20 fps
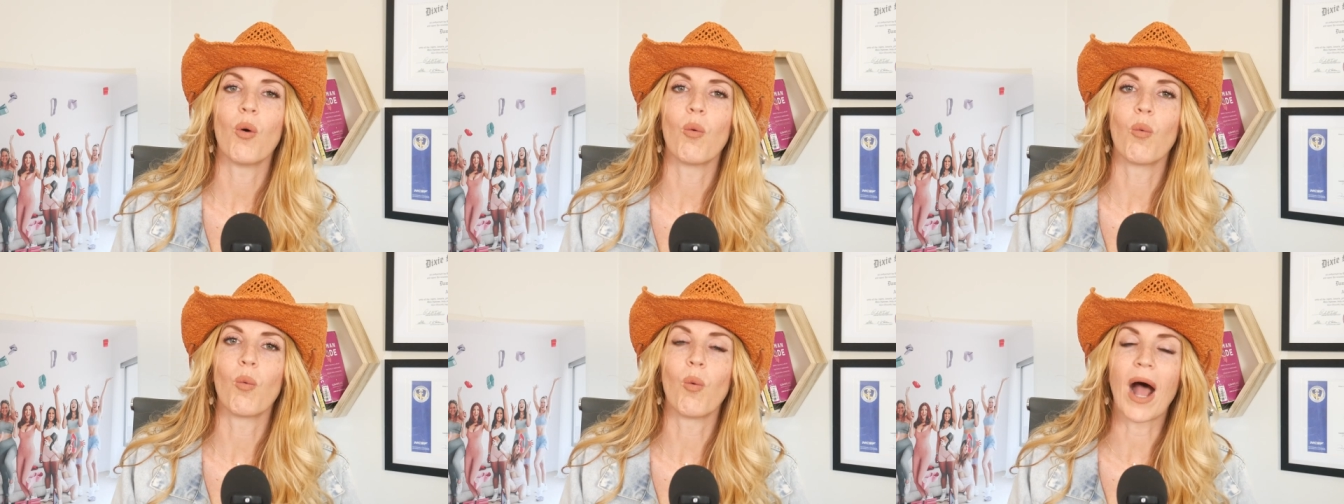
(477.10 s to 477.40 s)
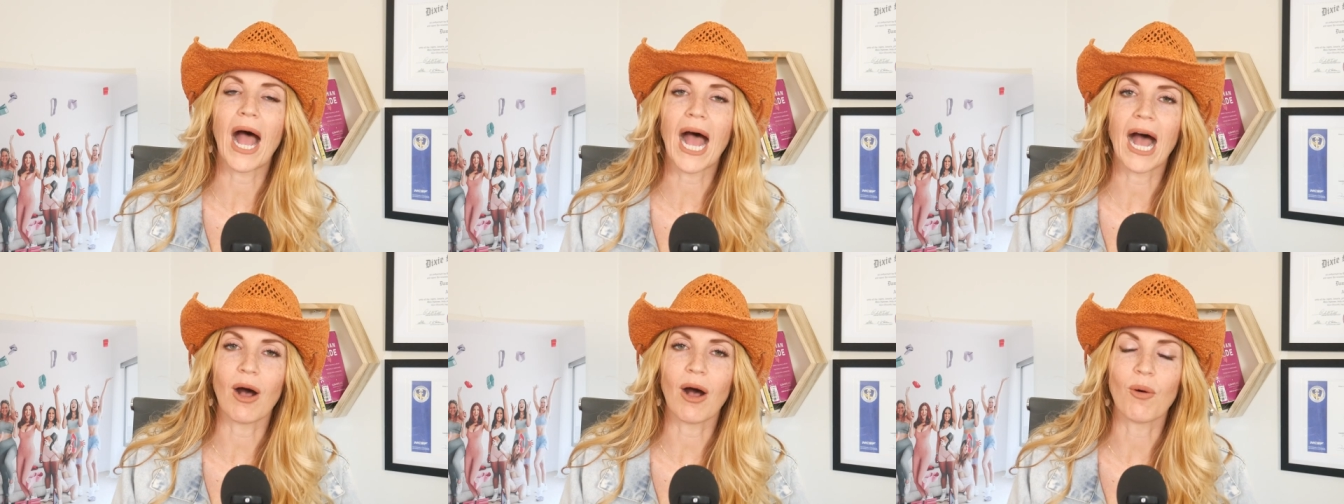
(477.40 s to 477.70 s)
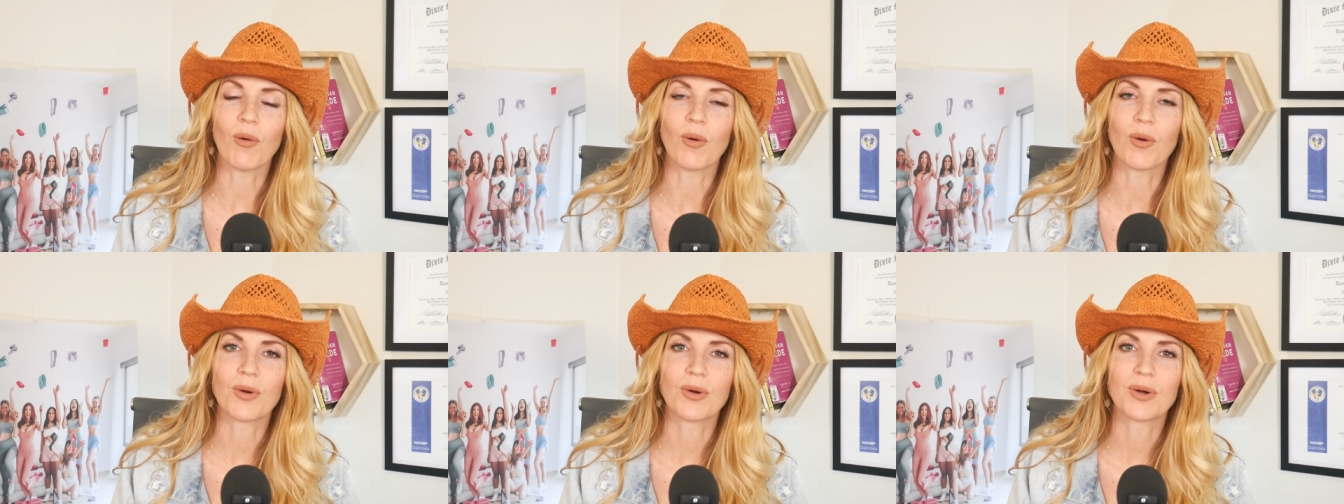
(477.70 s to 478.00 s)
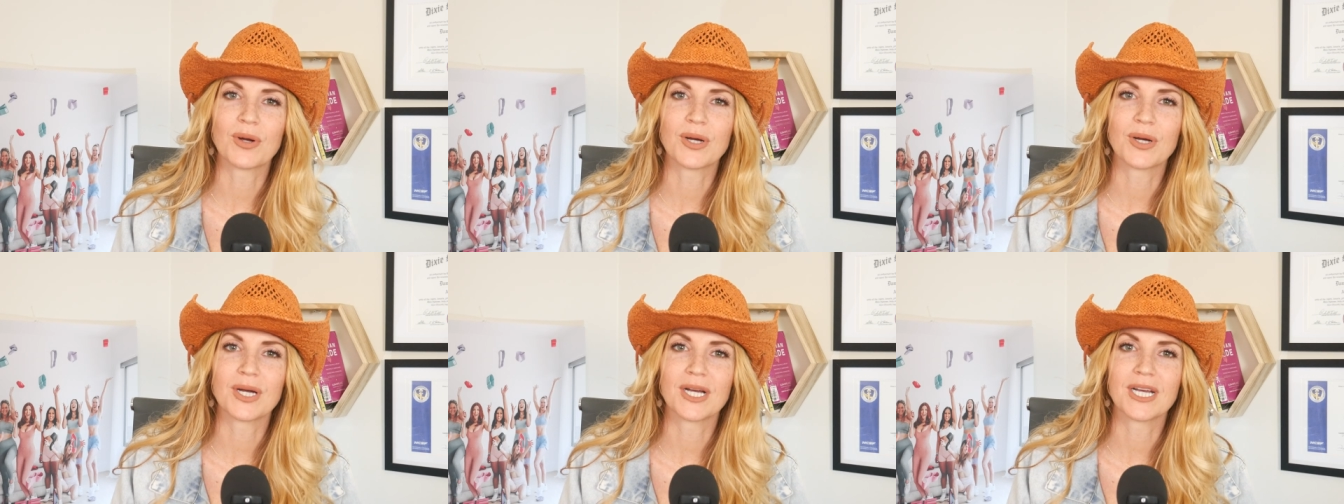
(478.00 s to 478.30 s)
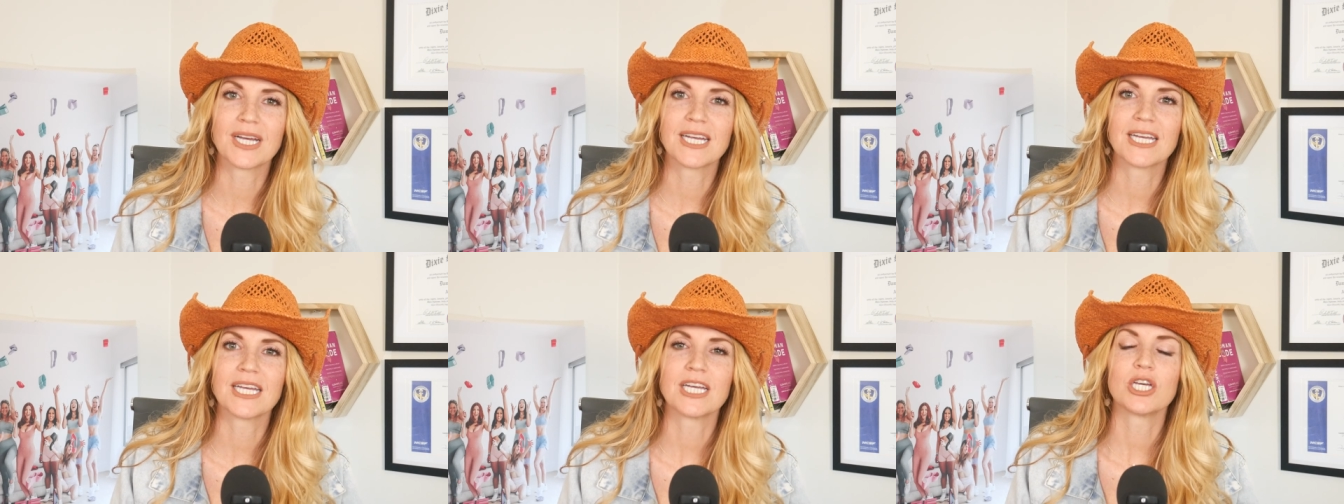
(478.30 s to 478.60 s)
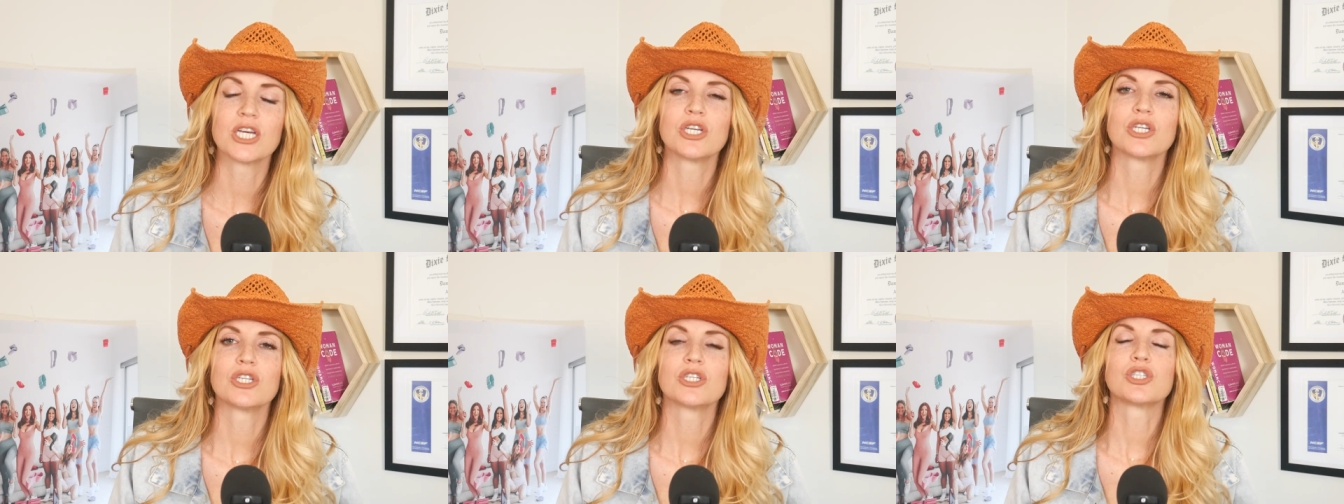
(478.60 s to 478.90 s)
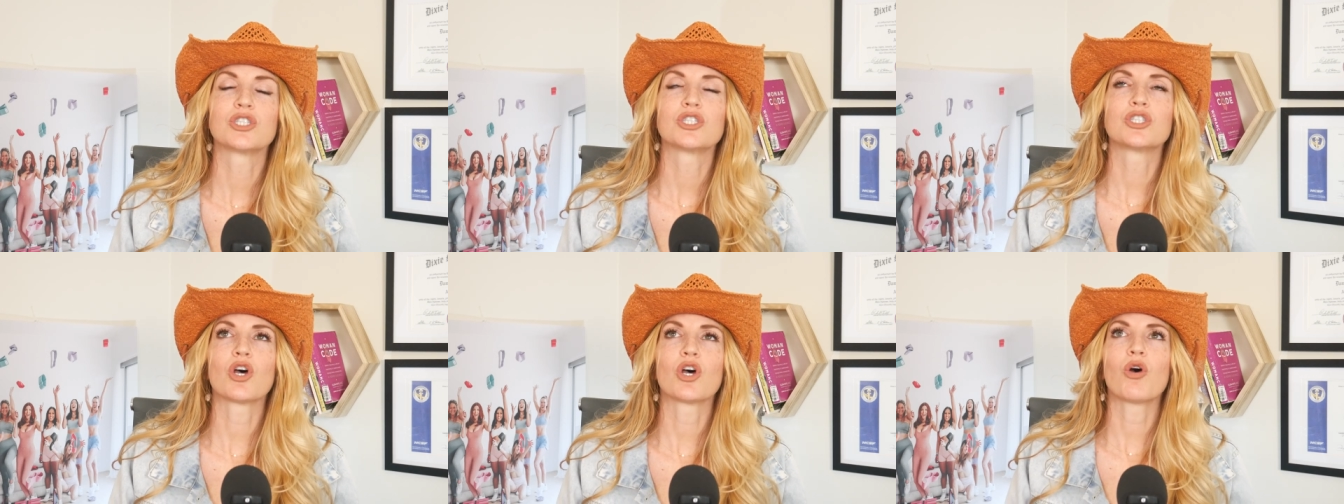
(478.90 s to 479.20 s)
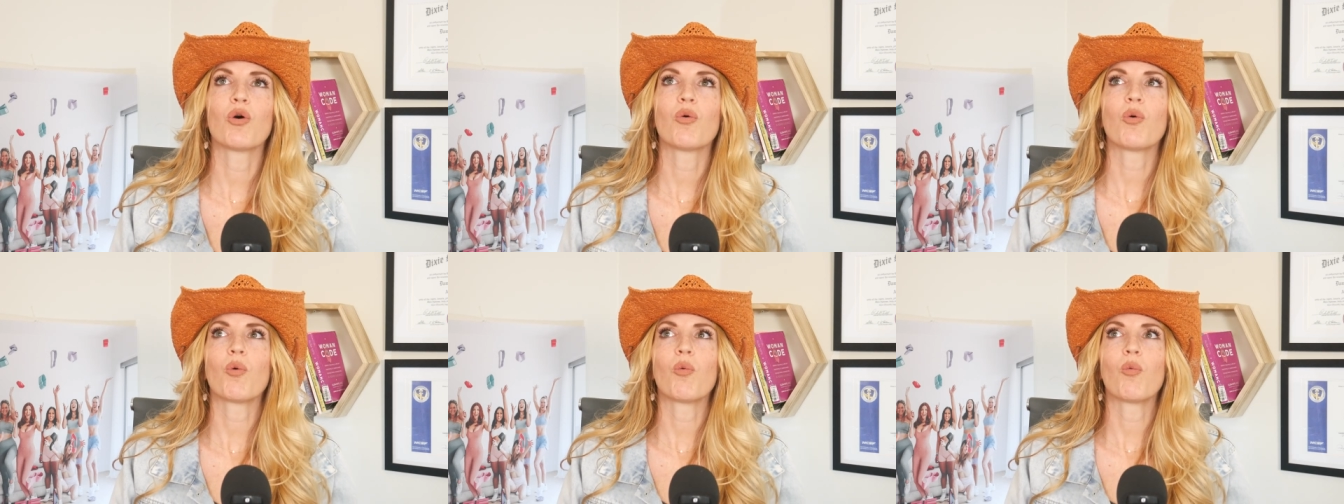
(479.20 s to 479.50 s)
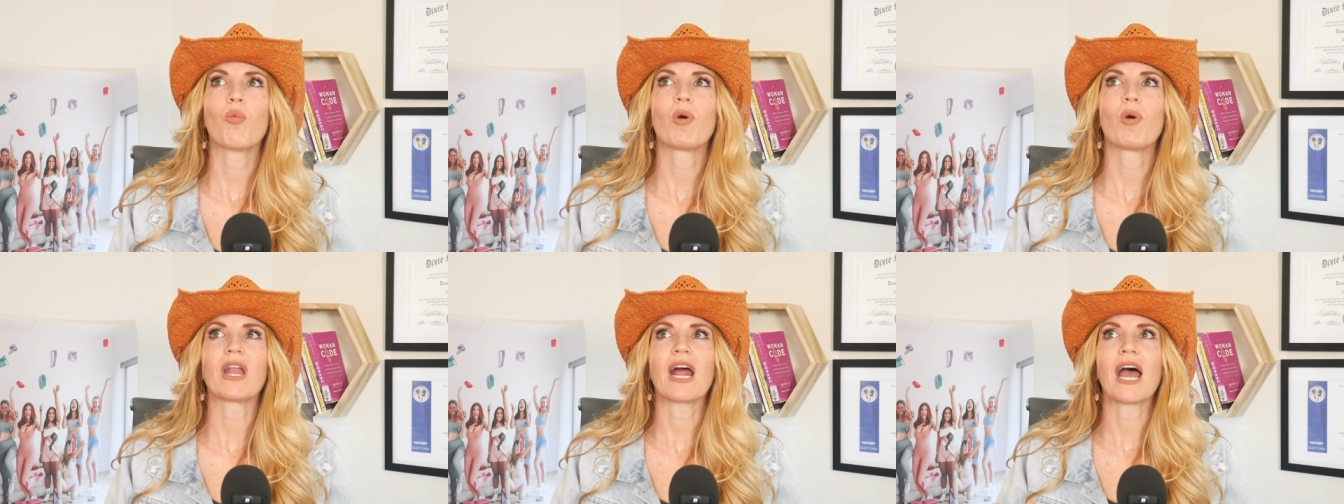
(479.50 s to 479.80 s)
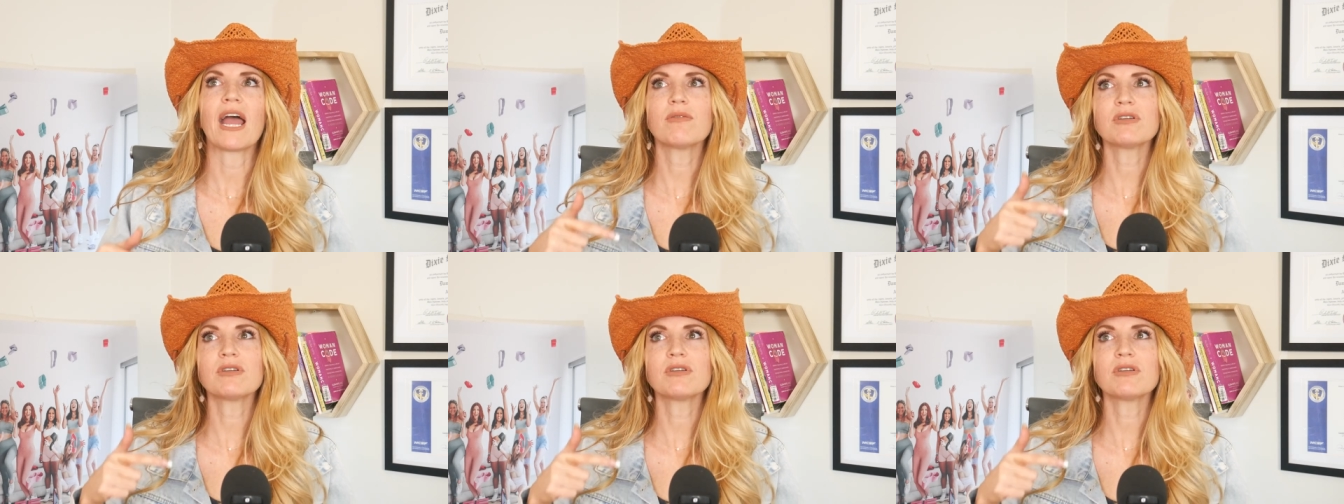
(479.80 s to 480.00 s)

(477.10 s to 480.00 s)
Wow. So when I